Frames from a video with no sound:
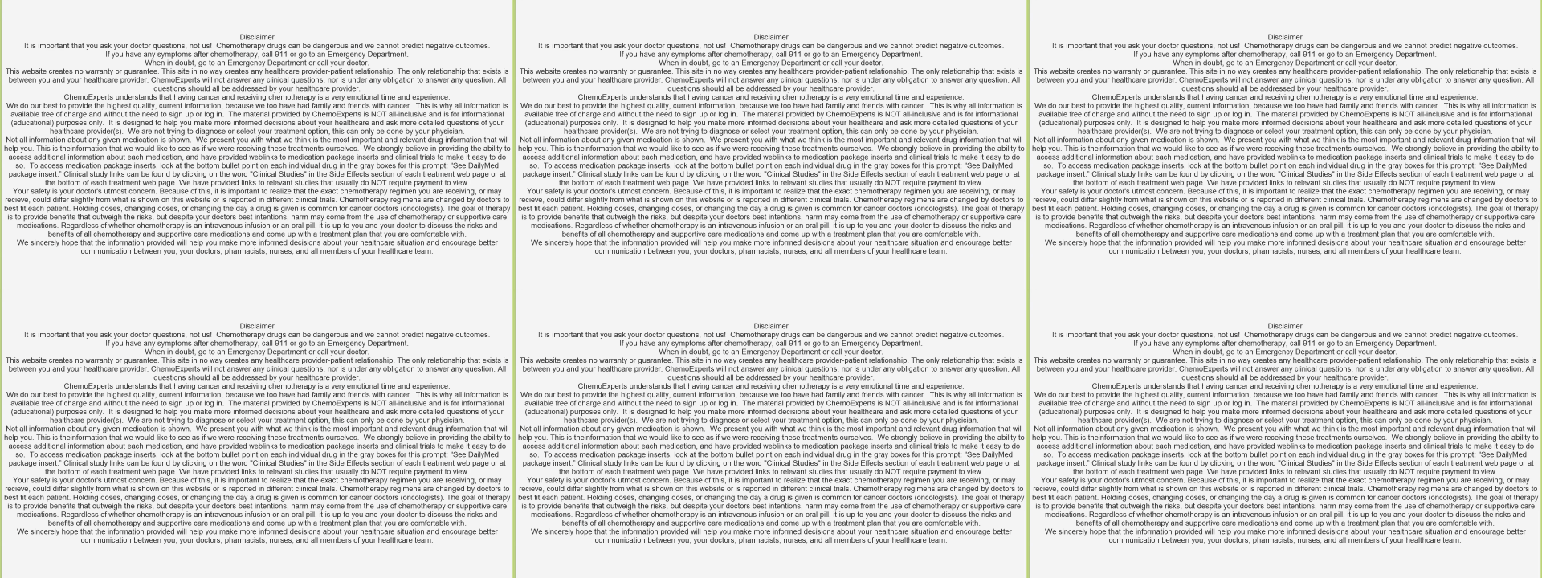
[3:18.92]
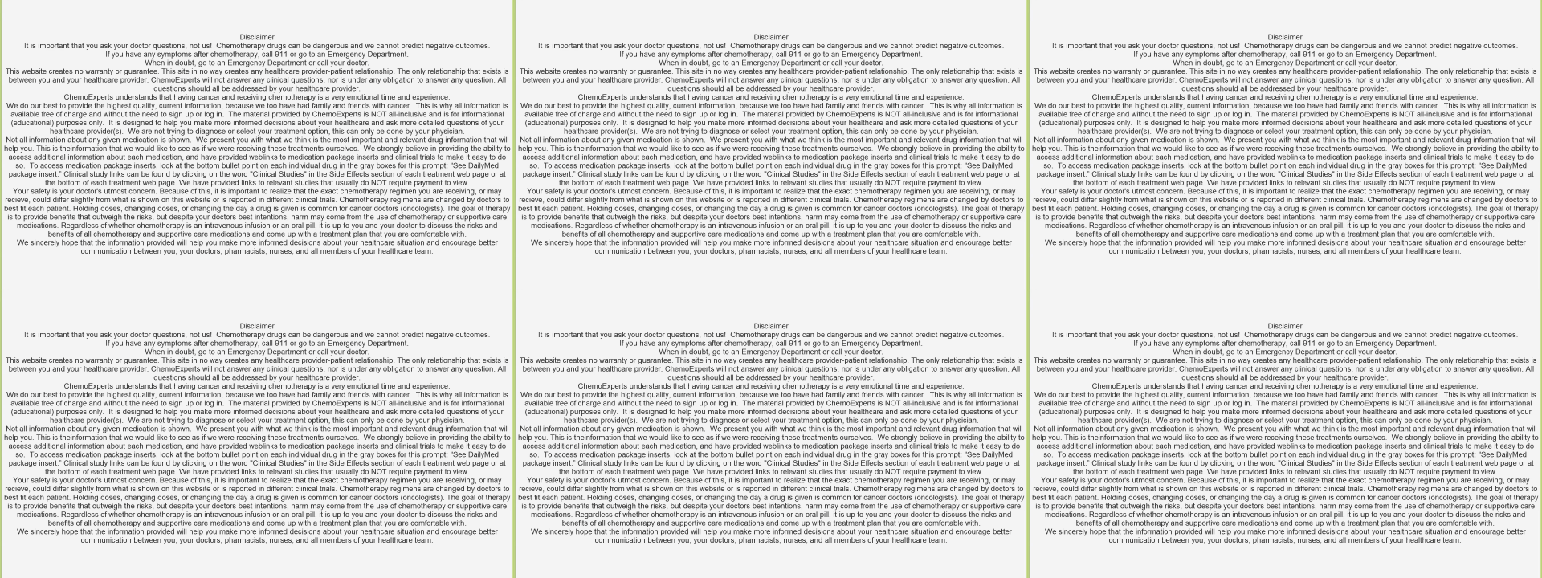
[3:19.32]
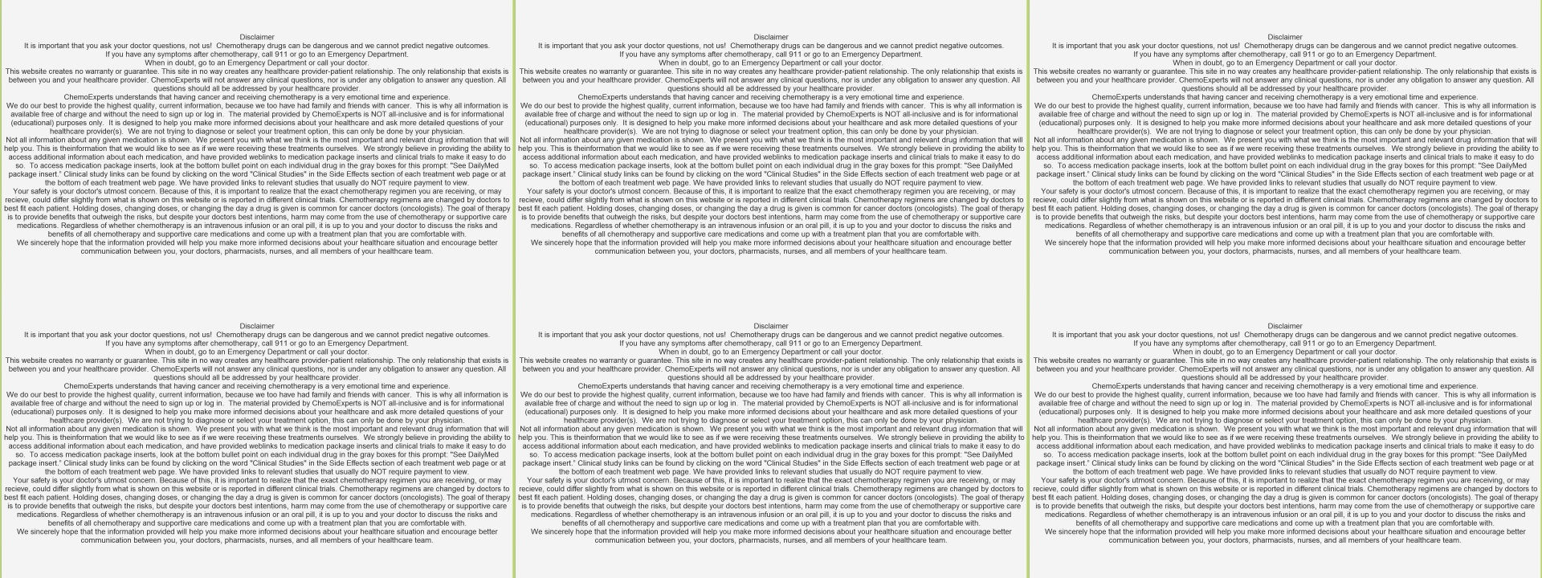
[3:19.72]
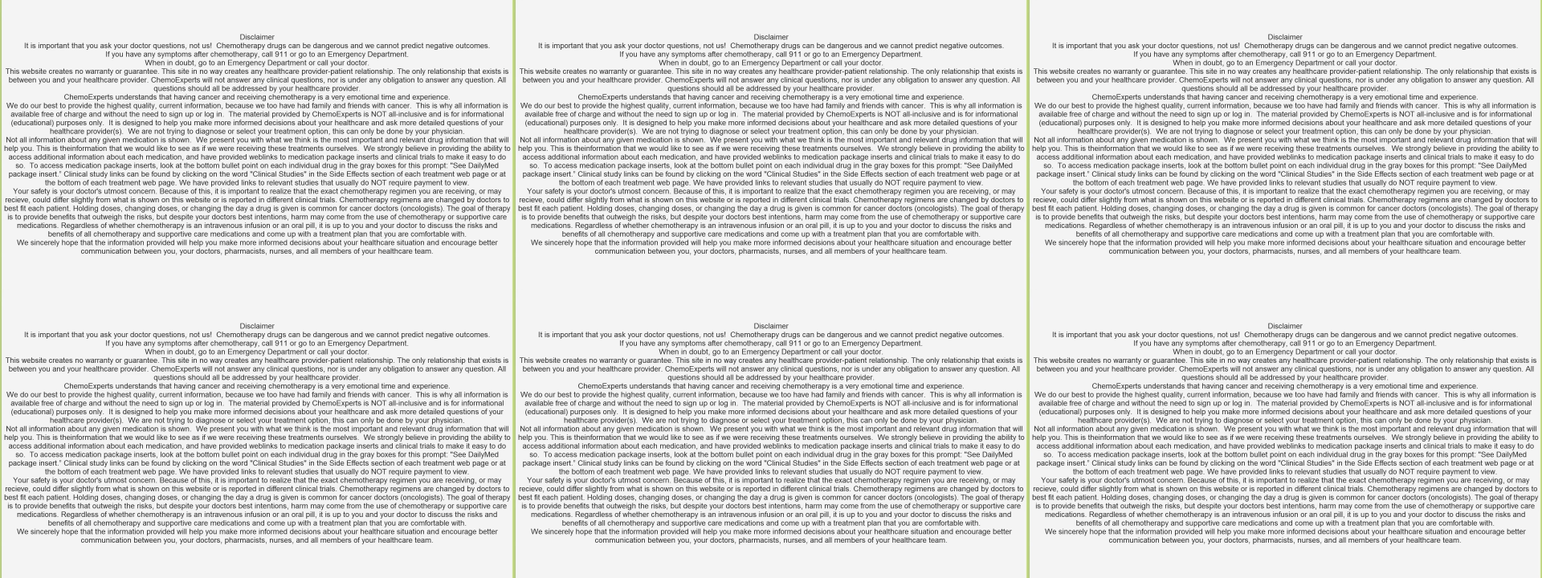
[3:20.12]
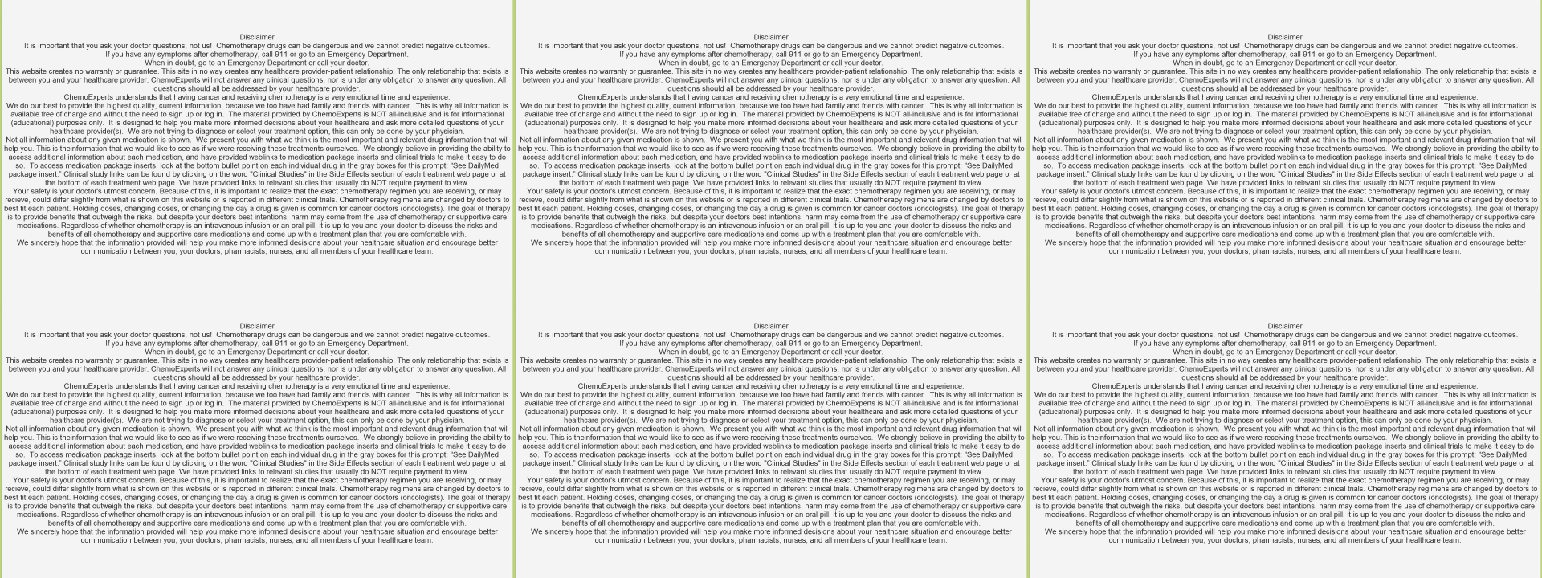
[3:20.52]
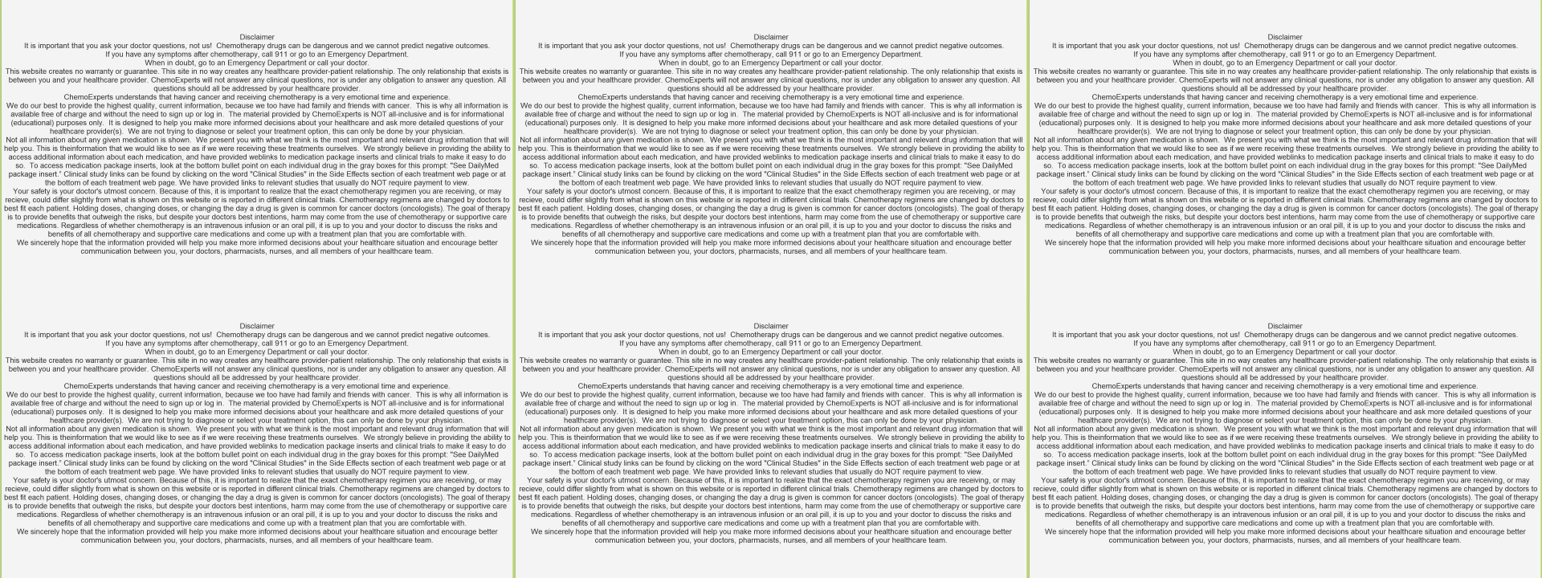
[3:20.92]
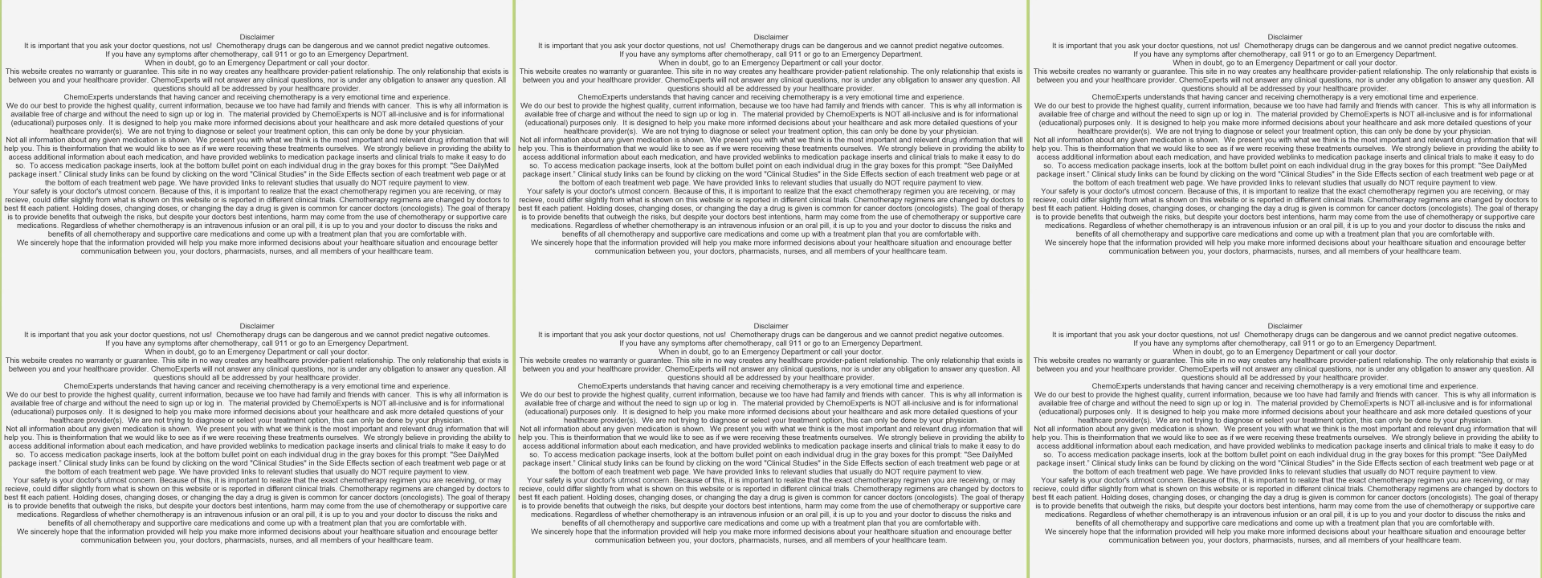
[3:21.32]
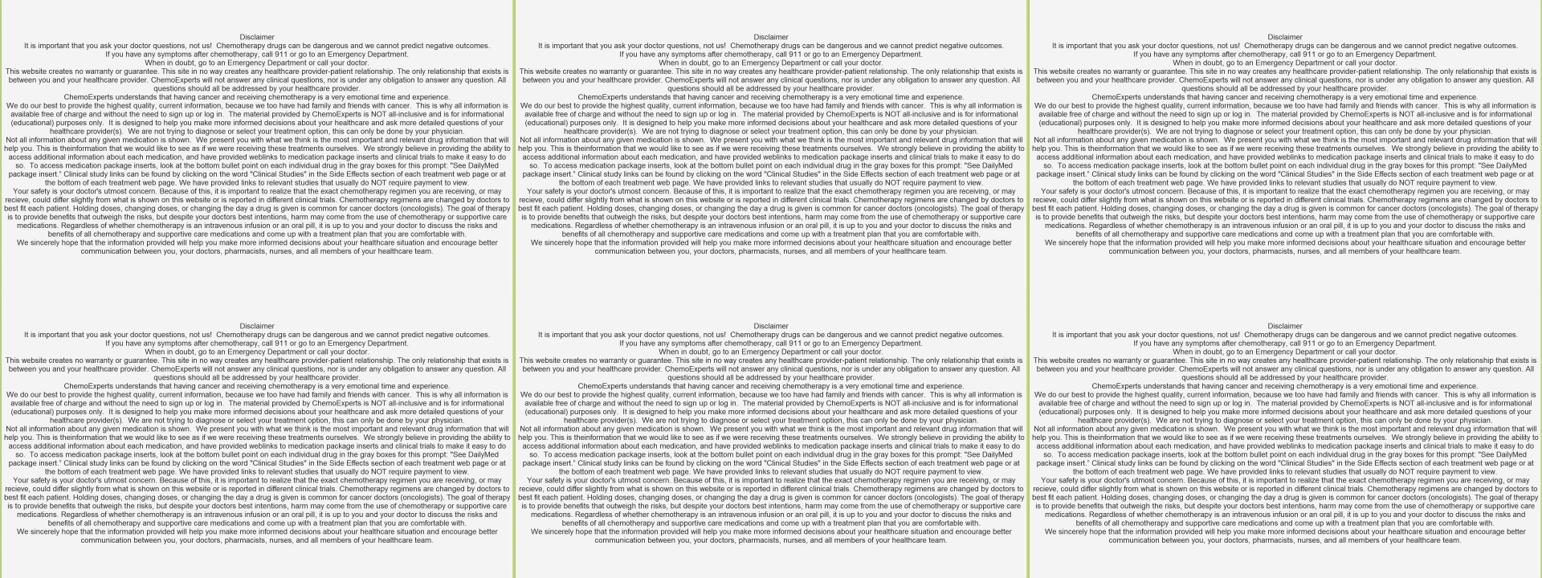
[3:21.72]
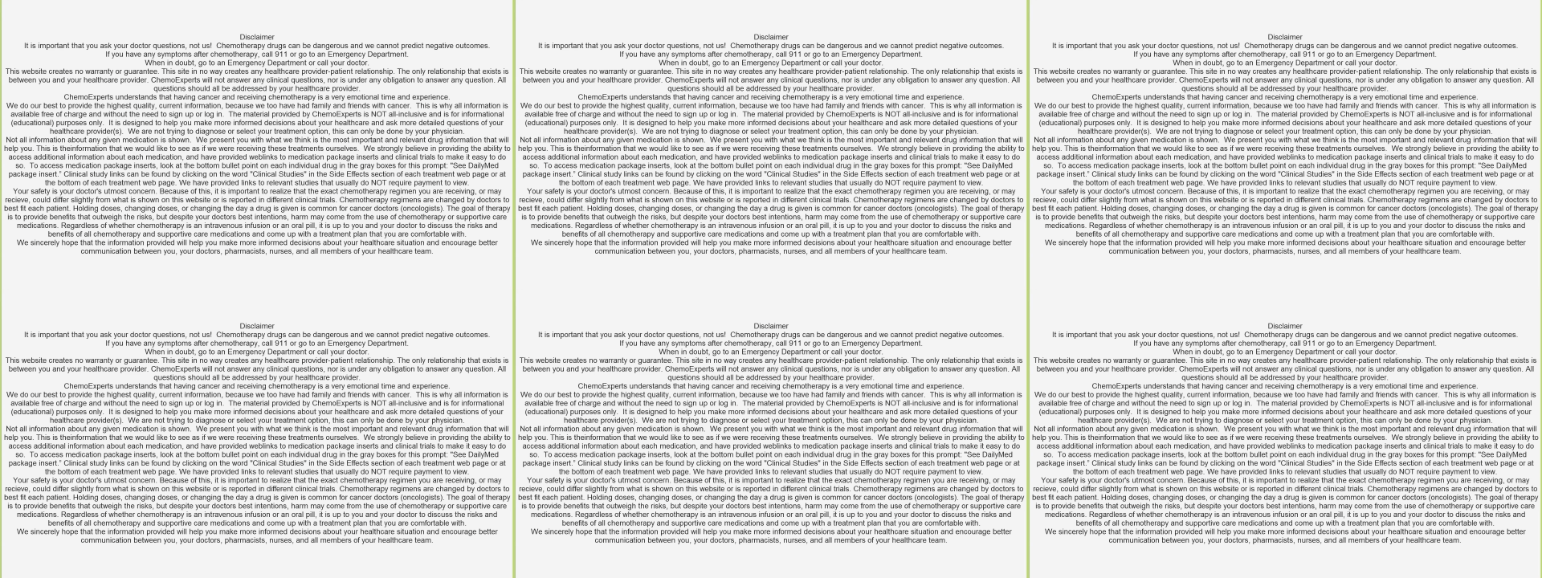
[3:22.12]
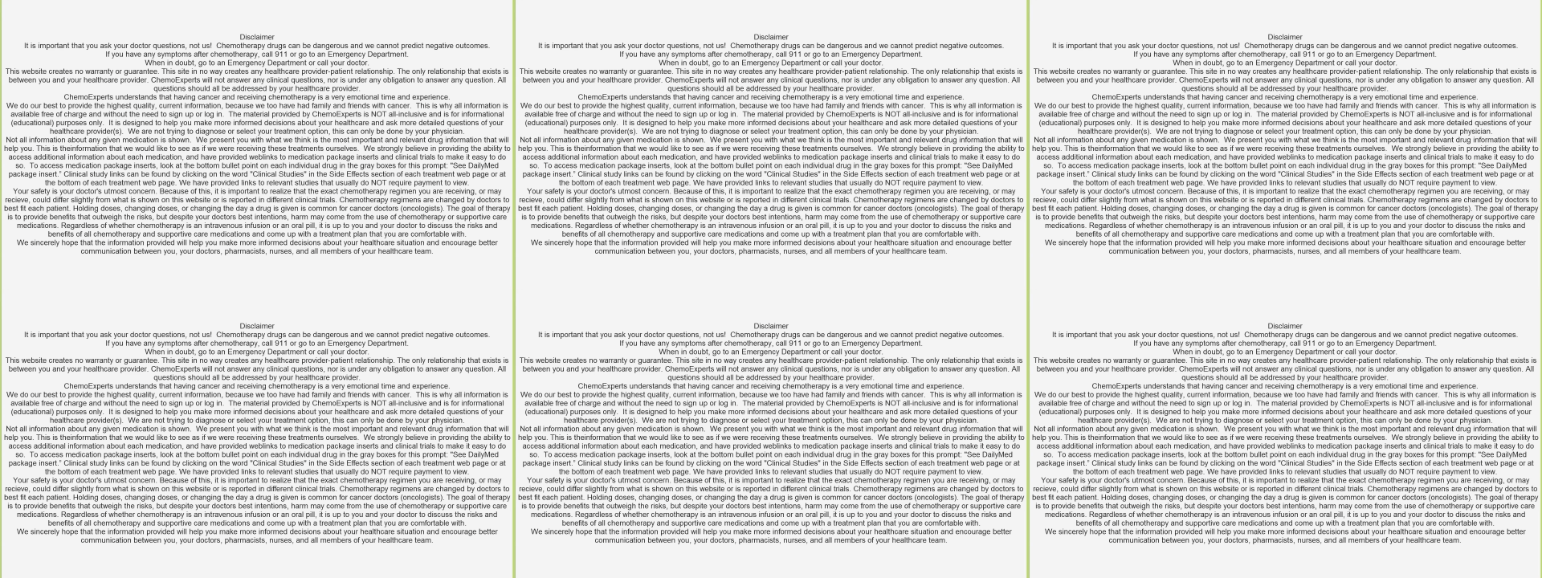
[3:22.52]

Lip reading: (no speaker visible)